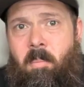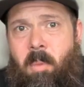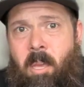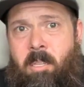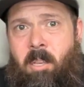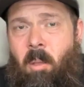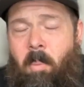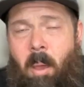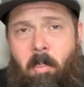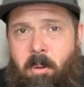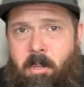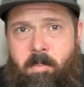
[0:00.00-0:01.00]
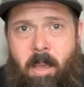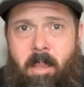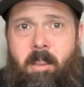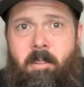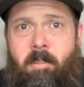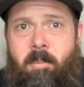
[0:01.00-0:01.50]
It's all about
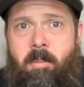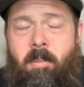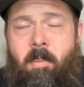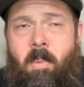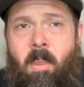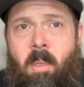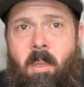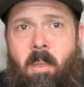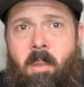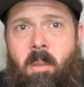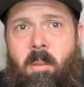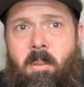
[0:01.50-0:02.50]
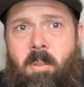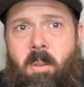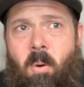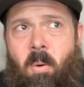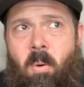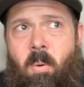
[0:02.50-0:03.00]
perspective.
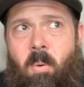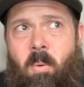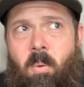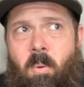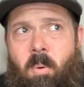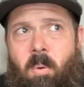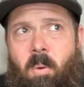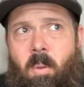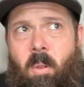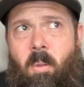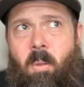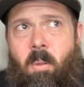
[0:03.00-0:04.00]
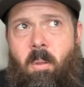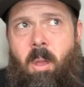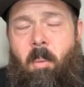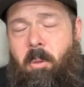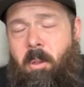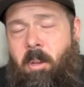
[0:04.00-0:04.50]
So a
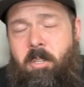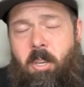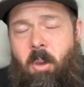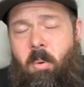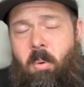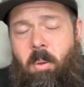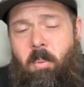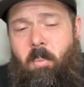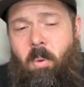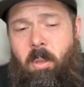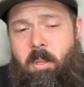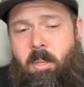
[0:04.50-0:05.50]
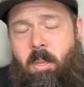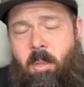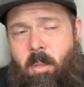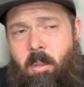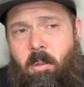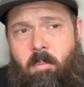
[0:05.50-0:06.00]
couple of years ago, we
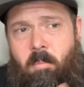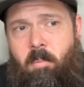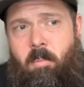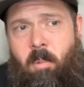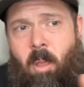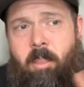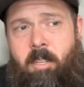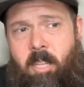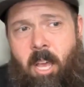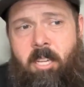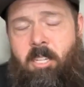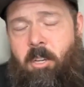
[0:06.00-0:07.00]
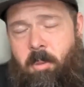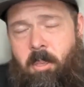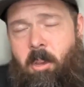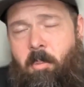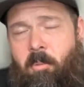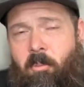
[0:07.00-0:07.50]
did, not this last year, but the
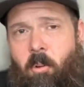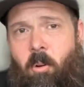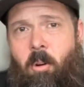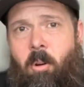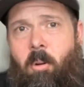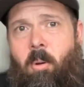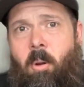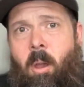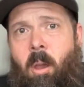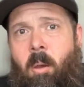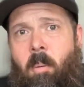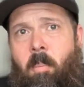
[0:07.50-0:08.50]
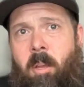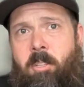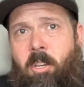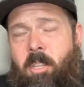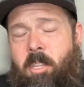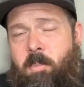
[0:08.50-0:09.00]
year before, I
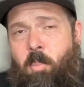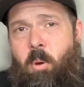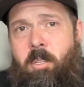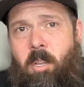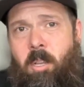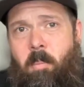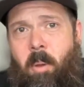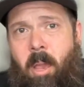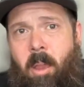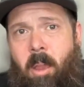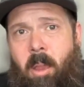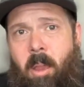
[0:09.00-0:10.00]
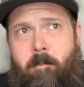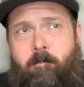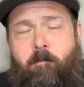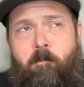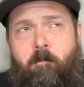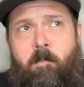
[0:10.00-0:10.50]
took these boys on a bike ride.
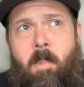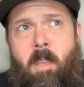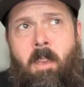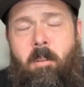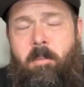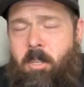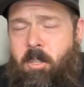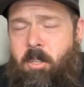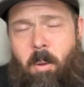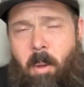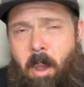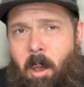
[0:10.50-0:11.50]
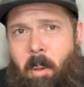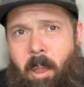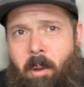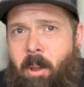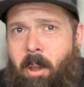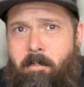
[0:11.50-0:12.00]
It was a 20-mile
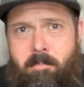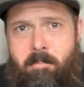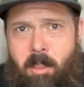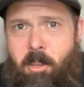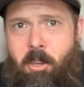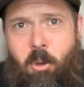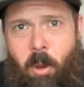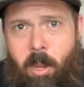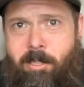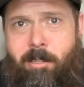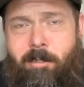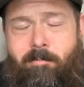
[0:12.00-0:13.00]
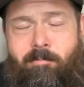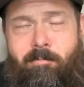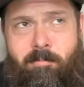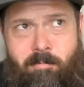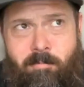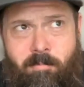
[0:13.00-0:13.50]
bike ride, nothing crazy.
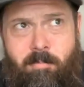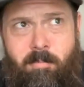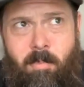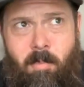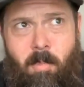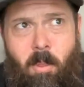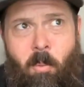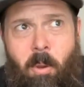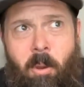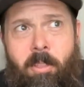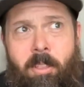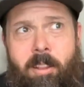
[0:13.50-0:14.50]
We were in the